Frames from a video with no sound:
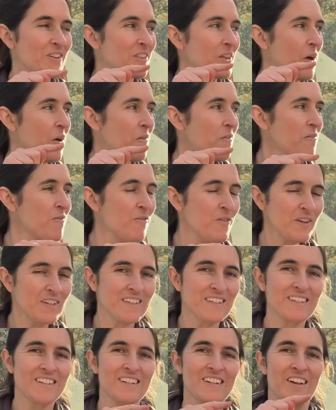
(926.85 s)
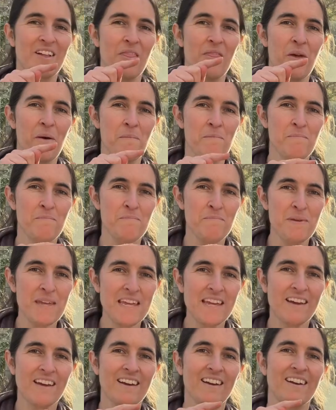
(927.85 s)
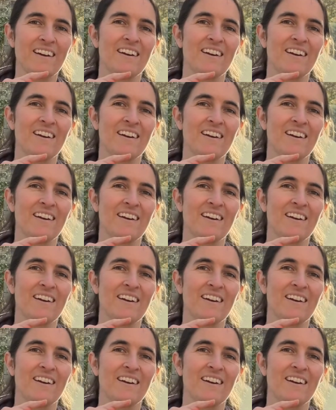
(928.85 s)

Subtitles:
the foot, the beak,